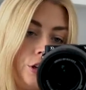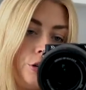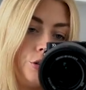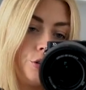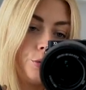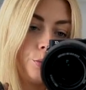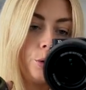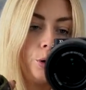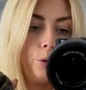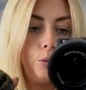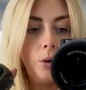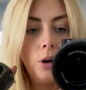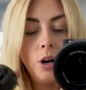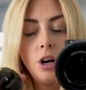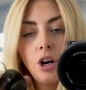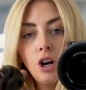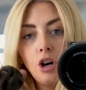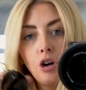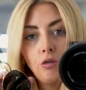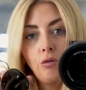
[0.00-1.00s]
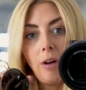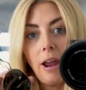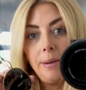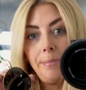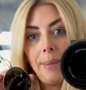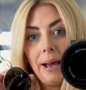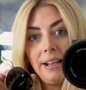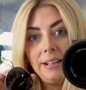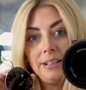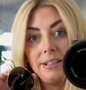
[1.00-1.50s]
usual
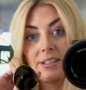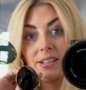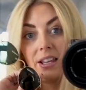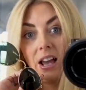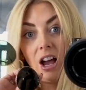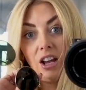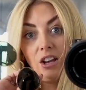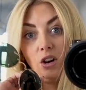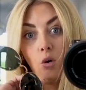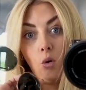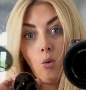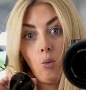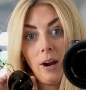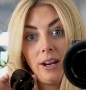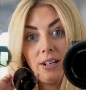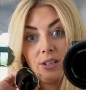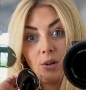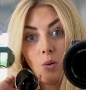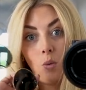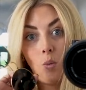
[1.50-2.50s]
Ray-Bans that I always